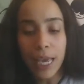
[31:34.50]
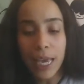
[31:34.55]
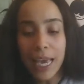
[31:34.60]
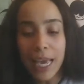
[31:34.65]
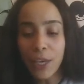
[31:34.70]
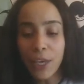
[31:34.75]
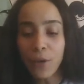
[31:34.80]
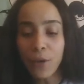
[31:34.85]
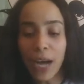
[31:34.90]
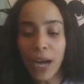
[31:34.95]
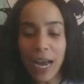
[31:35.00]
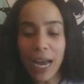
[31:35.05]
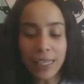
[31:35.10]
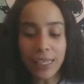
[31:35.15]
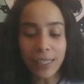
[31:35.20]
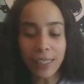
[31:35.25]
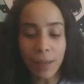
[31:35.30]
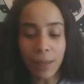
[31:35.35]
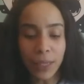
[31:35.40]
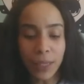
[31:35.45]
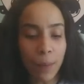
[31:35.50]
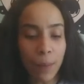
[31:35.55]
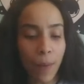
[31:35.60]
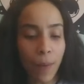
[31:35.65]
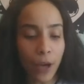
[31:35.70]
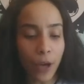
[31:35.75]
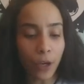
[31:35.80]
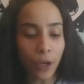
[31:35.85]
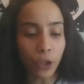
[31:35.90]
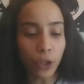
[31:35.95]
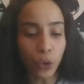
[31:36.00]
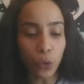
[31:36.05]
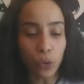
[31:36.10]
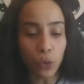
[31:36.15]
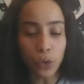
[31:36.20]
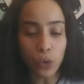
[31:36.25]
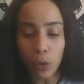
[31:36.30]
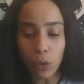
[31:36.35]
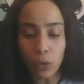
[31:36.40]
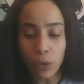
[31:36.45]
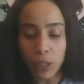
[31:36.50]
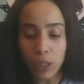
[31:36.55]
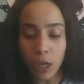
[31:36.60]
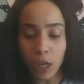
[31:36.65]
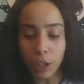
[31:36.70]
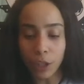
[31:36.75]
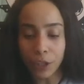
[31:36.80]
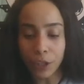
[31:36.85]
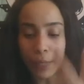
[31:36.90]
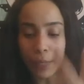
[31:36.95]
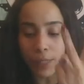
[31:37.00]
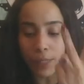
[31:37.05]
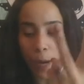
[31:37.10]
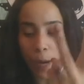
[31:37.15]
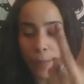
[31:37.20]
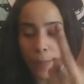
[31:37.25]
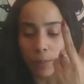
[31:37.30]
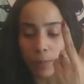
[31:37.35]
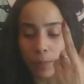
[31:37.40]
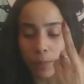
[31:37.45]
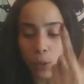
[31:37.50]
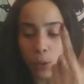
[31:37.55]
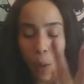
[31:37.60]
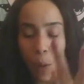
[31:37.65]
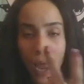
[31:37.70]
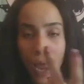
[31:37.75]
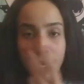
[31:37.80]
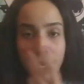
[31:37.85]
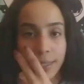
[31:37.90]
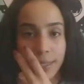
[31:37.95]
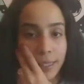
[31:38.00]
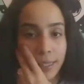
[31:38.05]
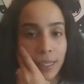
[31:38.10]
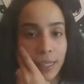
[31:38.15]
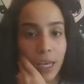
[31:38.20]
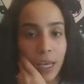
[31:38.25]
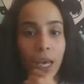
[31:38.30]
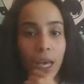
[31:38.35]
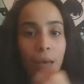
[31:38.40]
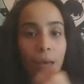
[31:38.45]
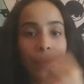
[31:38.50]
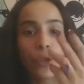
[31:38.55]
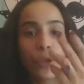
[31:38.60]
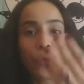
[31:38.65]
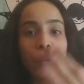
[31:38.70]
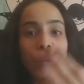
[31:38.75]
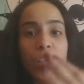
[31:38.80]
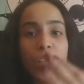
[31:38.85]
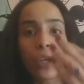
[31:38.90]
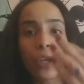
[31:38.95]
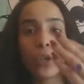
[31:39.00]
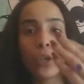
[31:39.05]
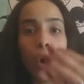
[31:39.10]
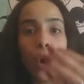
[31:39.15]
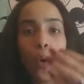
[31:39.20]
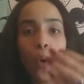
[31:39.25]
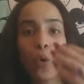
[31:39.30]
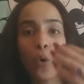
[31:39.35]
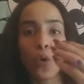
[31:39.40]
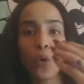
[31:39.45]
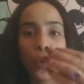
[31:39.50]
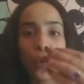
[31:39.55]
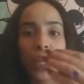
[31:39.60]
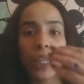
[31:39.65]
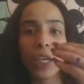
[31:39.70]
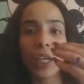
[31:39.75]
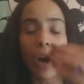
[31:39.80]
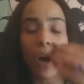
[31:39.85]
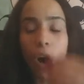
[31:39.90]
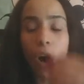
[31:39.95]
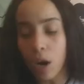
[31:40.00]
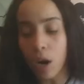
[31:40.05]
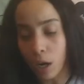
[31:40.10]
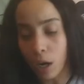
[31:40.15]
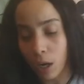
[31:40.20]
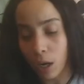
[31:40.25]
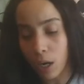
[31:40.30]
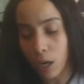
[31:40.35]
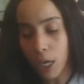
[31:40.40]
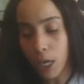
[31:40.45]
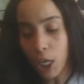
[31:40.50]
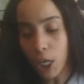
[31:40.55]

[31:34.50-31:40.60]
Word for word: You guys, something about your true soul's color keeps coming up twice. You need to know who you really are.